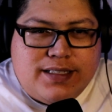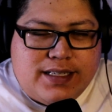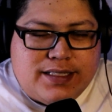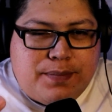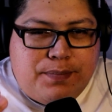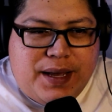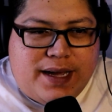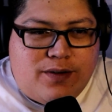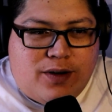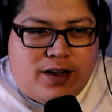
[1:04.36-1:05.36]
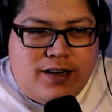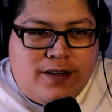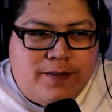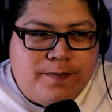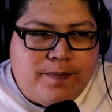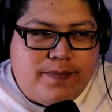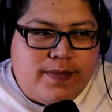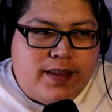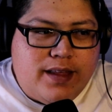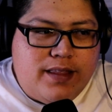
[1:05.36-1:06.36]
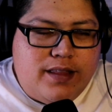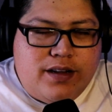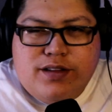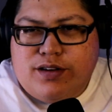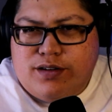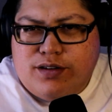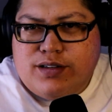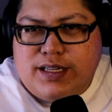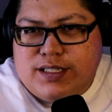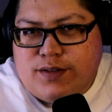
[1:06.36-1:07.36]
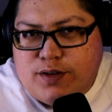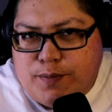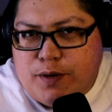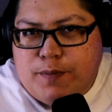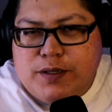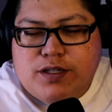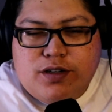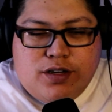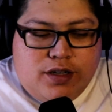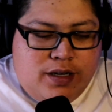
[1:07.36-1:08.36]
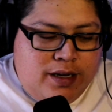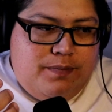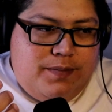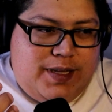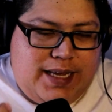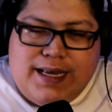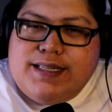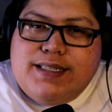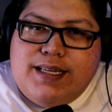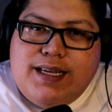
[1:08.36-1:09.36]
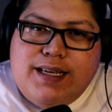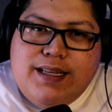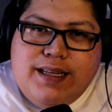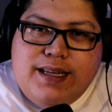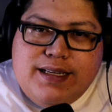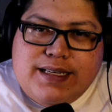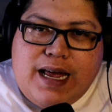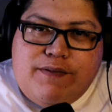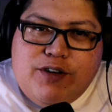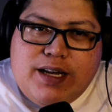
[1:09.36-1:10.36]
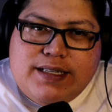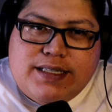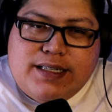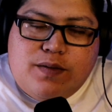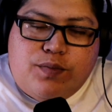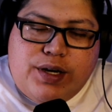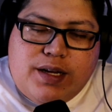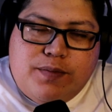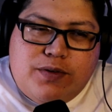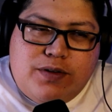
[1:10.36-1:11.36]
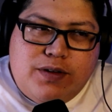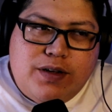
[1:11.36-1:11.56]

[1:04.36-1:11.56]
stick is a bad rod. They serve their purpose. They're good. Yes, it's advertised as unbreakable,